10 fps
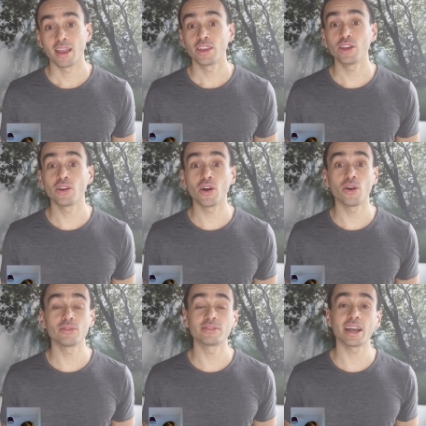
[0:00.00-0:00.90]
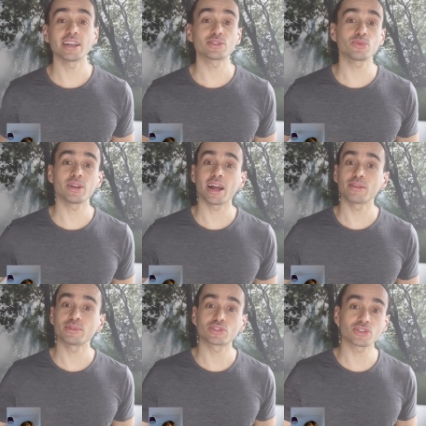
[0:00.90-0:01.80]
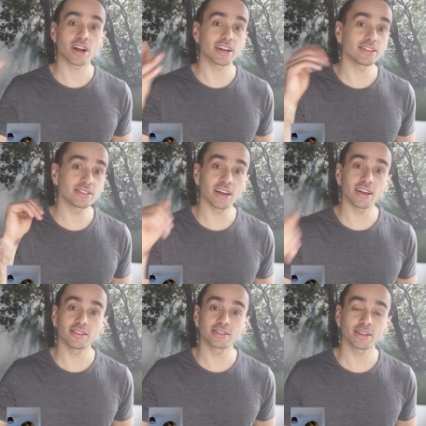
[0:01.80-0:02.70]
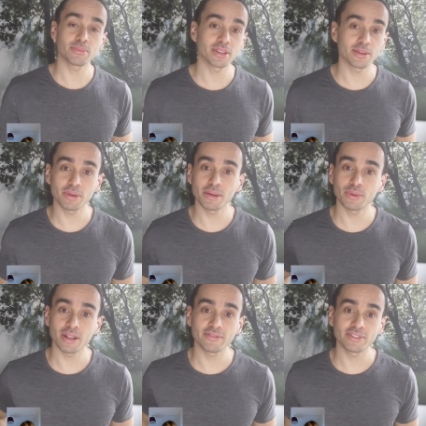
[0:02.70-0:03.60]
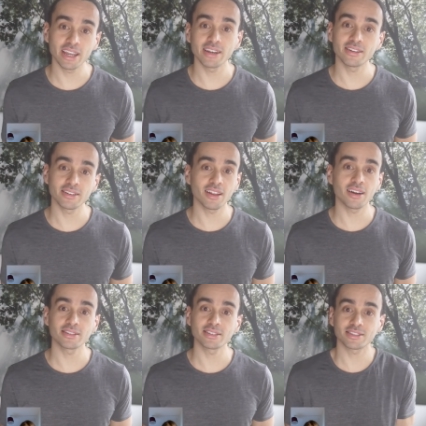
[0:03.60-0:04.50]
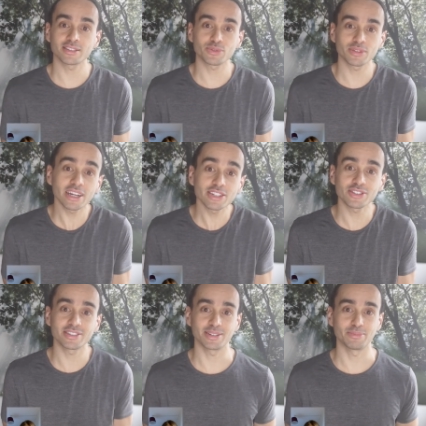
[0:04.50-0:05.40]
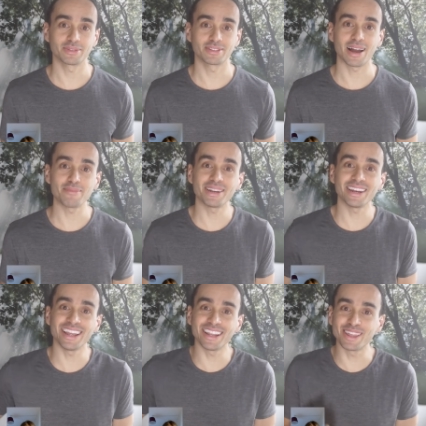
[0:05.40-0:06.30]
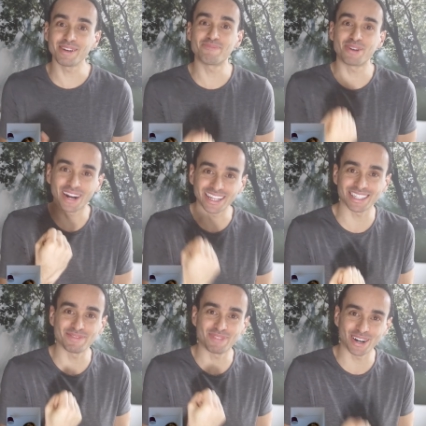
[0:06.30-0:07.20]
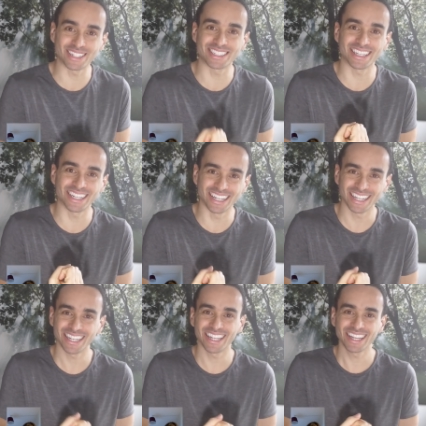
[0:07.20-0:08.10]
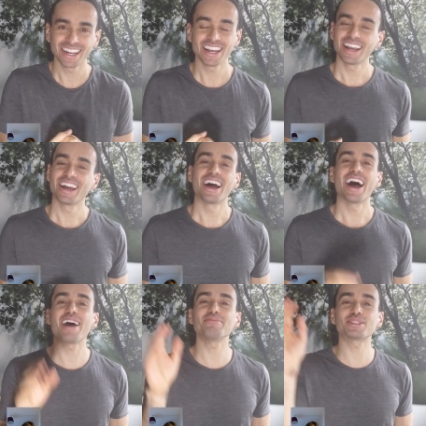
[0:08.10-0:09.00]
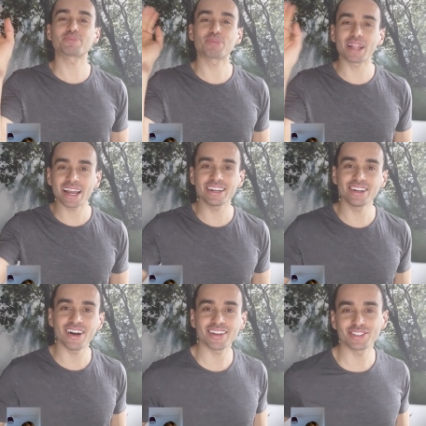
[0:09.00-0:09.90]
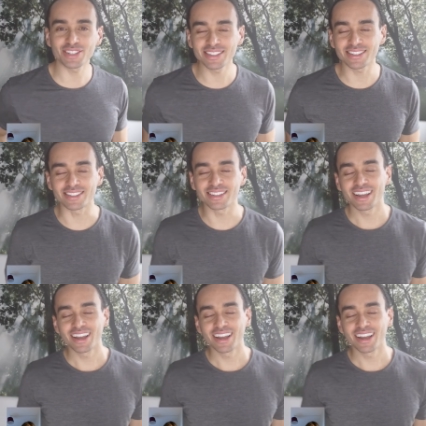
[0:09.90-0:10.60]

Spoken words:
You know, that's what I was trying to tell some of the people I've dated in long-distance relationships. I'm an in-the-present person. I'm just playing, y'all. Jesus.